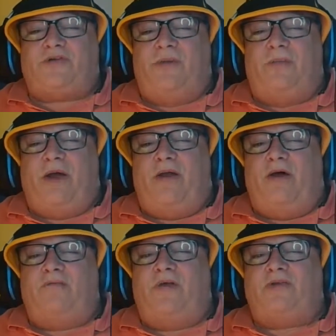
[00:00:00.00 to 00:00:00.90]
our bad
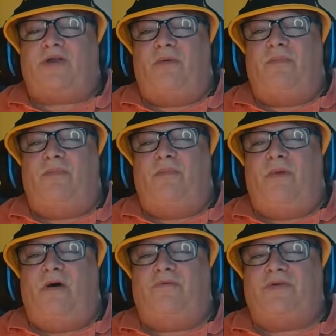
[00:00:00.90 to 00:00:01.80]
offense, our
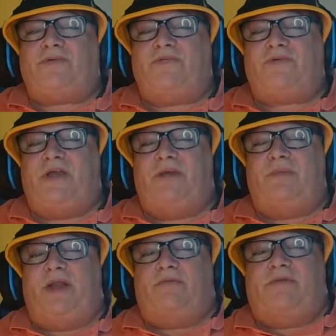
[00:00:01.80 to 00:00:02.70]
offensive scheme,
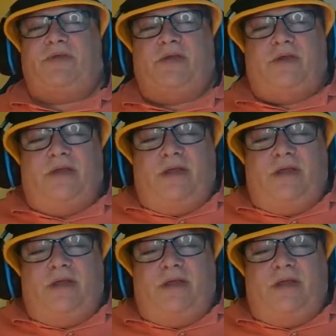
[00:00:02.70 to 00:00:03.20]
and everything